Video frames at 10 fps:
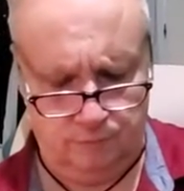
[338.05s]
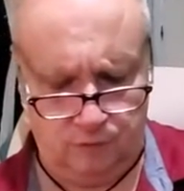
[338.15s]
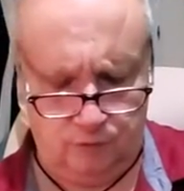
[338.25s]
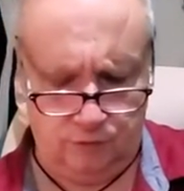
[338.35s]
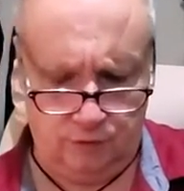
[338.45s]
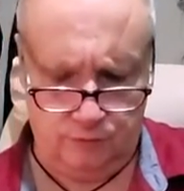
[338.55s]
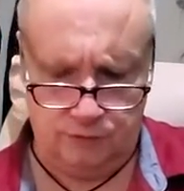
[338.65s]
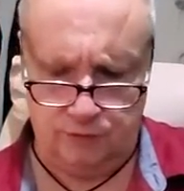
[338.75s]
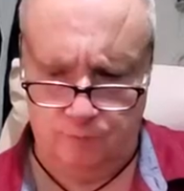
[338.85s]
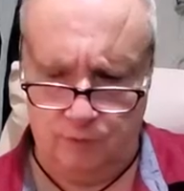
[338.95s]
Virgos.
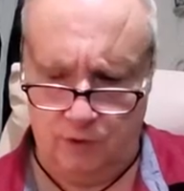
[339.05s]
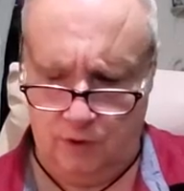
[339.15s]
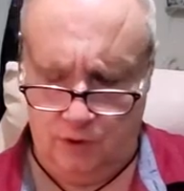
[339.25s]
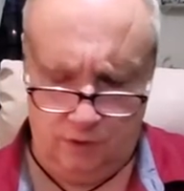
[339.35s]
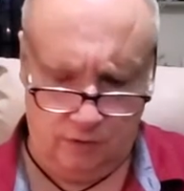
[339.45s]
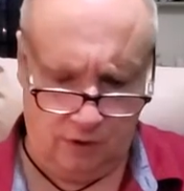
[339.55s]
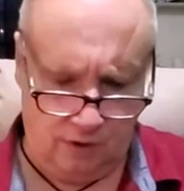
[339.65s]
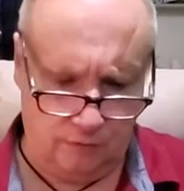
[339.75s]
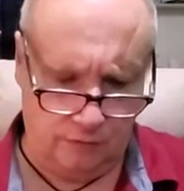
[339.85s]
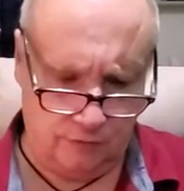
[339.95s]
Now,
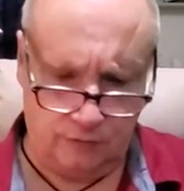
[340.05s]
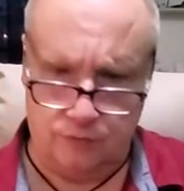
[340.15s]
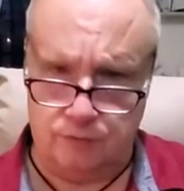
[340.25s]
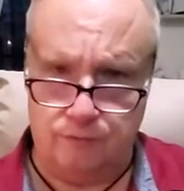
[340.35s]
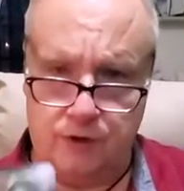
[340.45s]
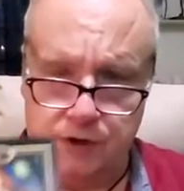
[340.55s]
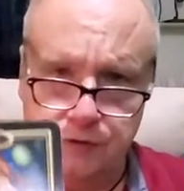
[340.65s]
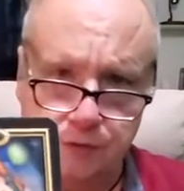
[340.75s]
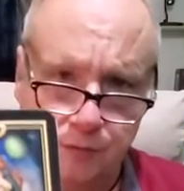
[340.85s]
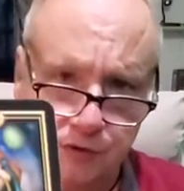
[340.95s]
this is your advice from